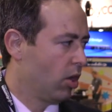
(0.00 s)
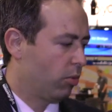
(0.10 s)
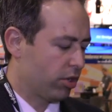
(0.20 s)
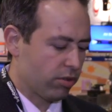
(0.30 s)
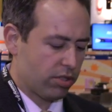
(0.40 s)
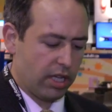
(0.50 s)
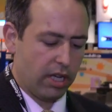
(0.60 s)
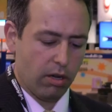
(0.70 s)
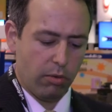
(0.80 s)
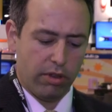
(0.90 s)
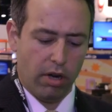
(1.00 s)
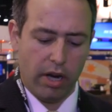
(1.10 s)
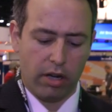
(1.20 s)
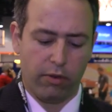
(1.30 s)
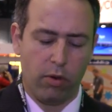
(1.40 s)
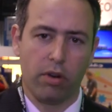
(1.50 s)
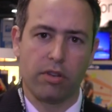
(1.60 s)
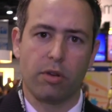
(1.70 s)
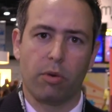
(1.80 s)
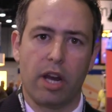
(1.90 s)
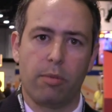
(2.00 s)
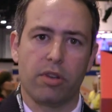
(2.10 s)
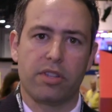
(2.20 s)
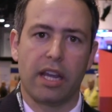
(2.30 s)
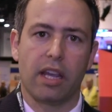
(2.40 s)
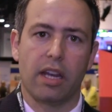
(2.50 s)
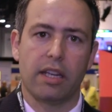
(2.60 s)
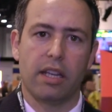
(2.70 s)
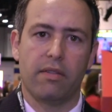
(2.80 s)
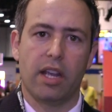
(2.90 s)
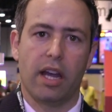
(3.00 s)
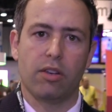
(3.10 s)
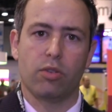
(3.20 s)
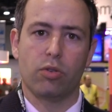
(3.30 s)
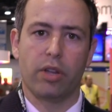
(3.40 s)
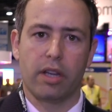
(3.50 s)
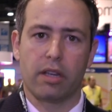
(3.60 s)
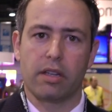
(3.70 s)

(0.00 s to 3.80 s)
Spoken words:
What you'll see here with our X4 is that we're able to take in a DVI dual link